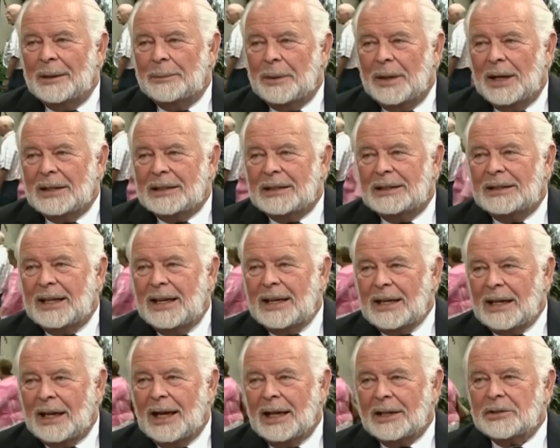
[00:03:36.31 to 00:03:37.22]
But
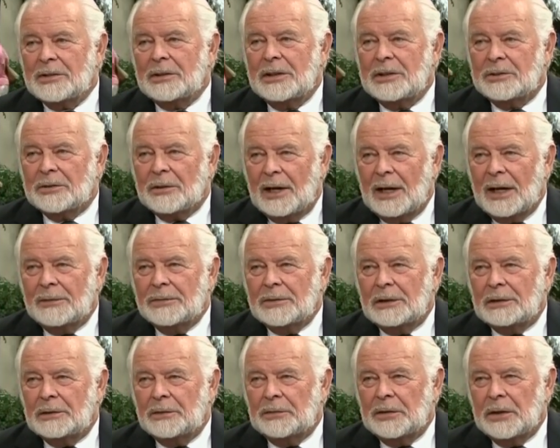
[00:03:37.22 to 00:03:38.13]
they actually
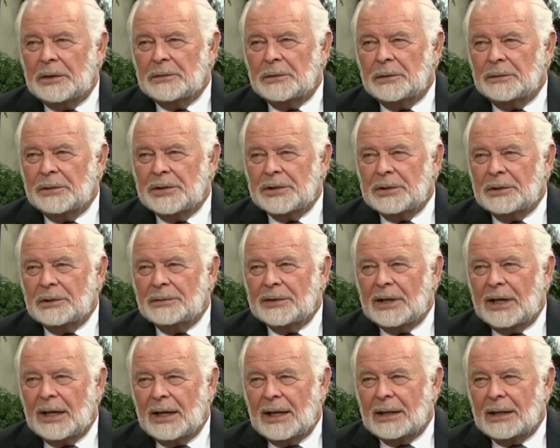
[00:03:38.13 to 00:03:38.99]
drafted the Federal Reserve